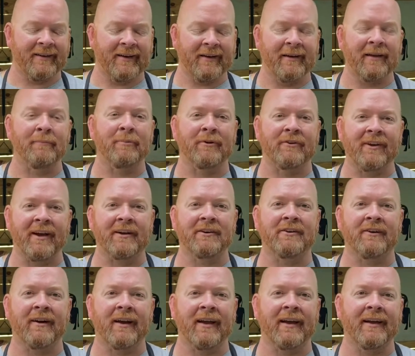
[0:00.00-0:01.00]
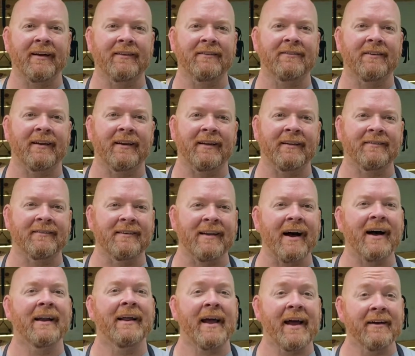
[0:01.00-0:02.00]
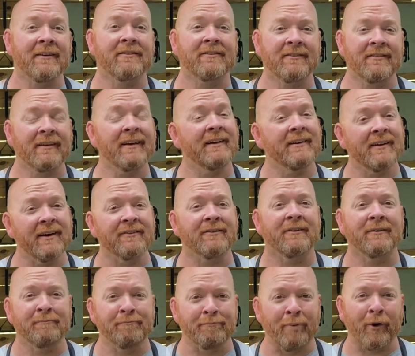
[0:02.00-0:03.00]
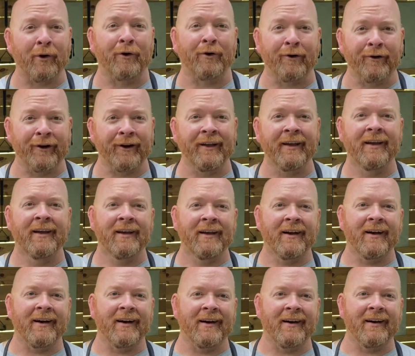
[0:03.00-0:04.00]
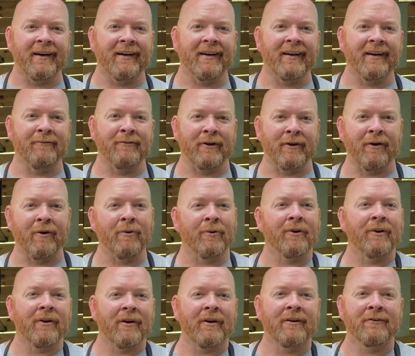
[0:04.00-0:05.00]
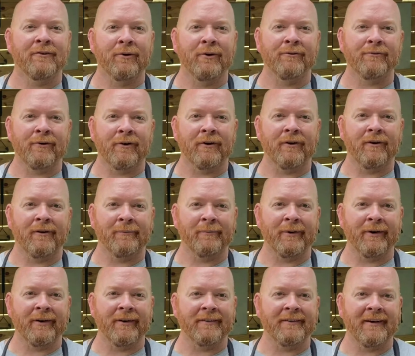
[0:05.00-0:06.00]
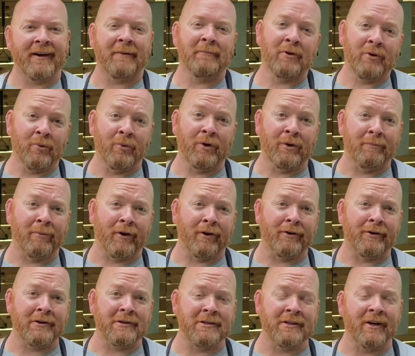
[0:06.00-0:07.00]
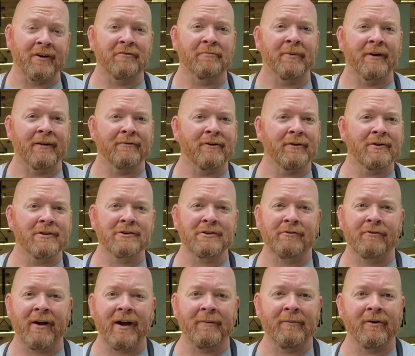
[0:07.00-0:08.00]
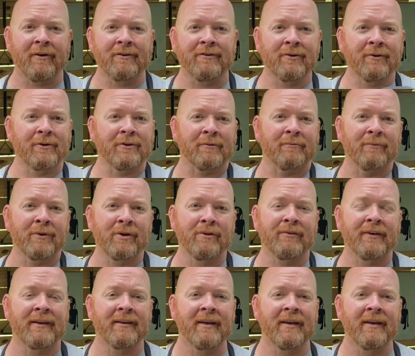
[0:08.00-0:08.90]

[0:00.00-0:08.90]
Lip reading: protects your hands and it doesn't burn. If you're holding on to it for a long period of time, you will burn yourself. But if you just grab onto it to move it,